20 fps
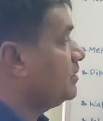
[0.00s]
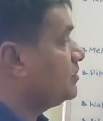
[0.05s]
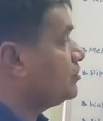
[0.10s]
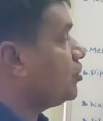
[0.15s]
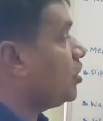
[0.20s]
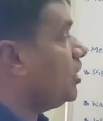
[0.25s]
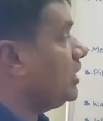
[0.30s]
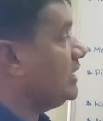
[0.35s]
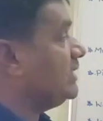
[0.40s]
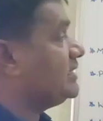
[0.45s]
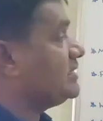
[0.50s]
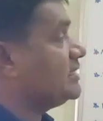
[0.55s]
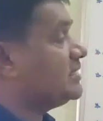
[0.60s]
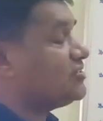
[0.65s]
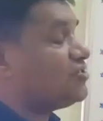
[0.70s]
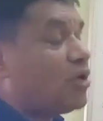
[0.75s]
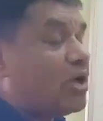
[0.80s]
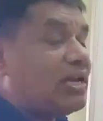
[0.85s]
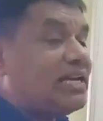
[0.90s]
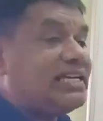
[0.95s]

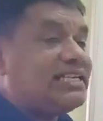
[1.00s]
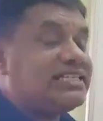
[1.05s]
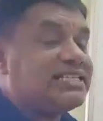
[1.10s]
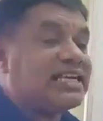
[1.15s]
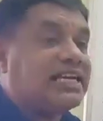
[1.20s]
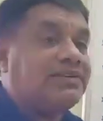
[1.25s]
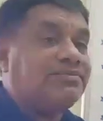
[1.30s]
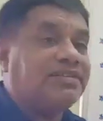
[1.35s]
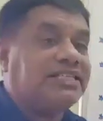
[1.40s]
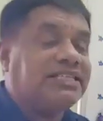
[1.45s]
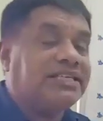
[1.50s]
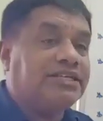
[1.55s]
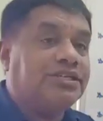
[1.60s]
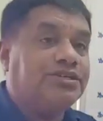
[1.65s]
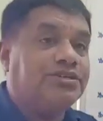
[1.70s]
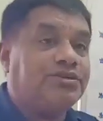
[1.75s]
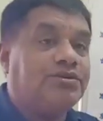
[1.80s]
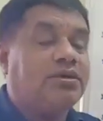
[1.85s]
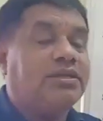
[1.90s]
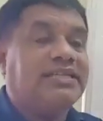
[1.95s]
Solids
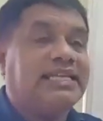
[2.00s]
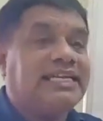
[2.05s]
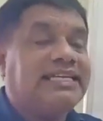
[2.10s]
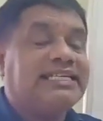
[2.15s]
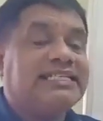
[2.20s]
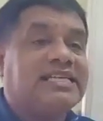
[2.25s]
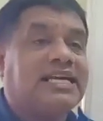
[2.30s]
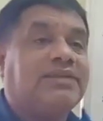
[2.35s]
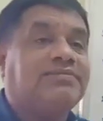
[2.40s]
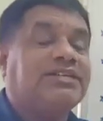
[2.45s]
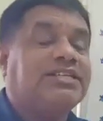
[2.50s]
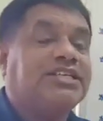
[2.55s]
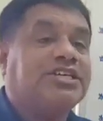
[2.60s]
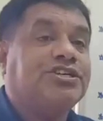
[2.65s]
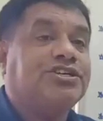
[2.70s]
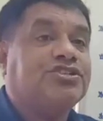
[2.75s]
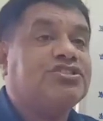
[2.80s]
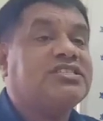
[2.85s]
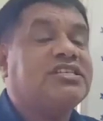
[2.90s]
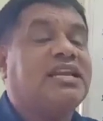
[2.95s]
converted into, that is converted
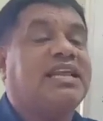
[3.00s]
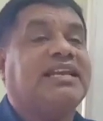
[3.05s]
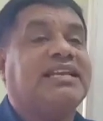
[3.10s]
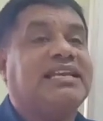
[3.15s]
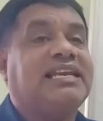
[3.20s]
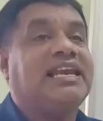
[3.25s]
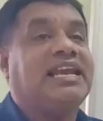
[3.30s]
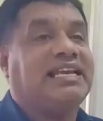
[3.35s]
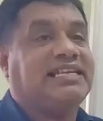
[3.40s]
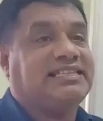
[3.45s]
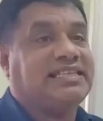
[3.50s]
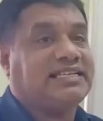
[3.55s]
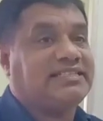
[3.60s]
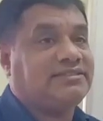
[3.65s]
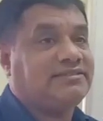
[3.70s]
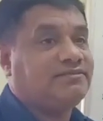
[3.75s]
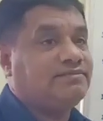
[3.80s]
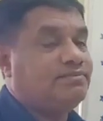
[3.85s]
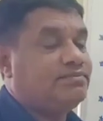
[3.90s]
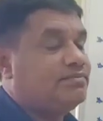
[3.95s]
into slurry like
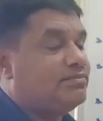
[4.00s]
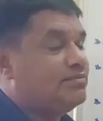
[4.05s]
that,